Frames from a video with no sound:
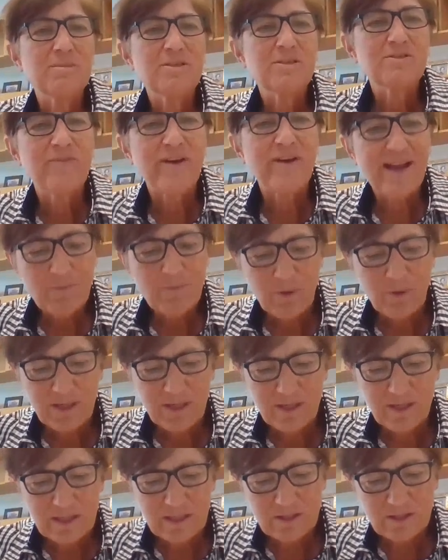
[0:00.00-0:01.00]
is
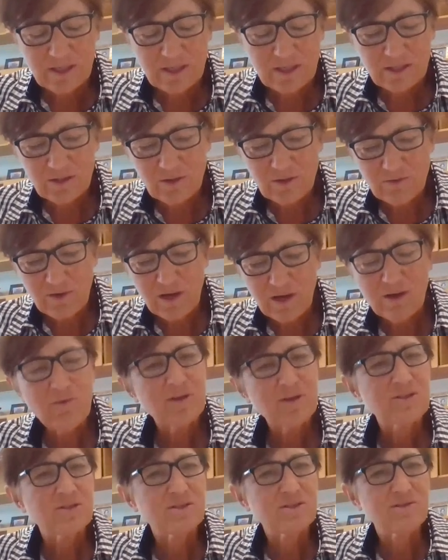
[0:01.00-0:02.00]
vibrant, as as you know.
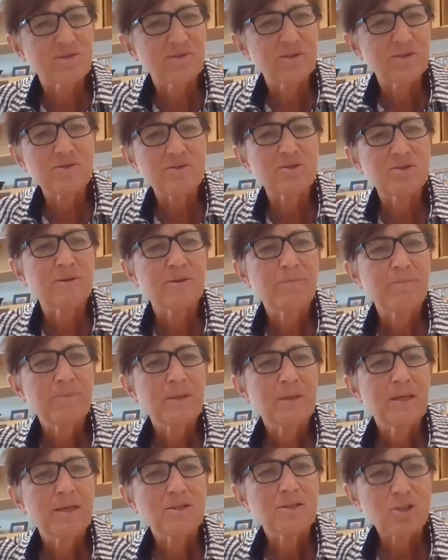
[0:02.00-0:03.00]
It's diverse.
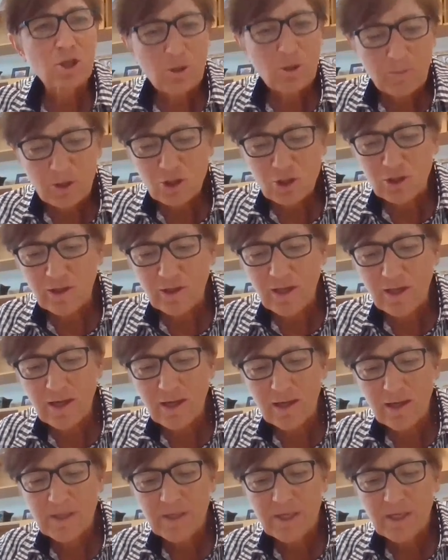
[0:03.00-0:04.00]
It's a commercial
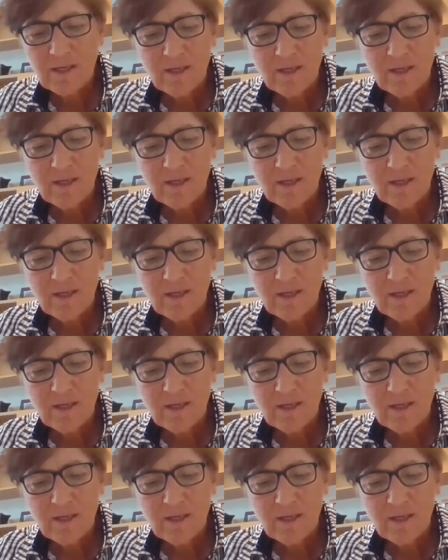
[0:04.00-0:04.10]
hub.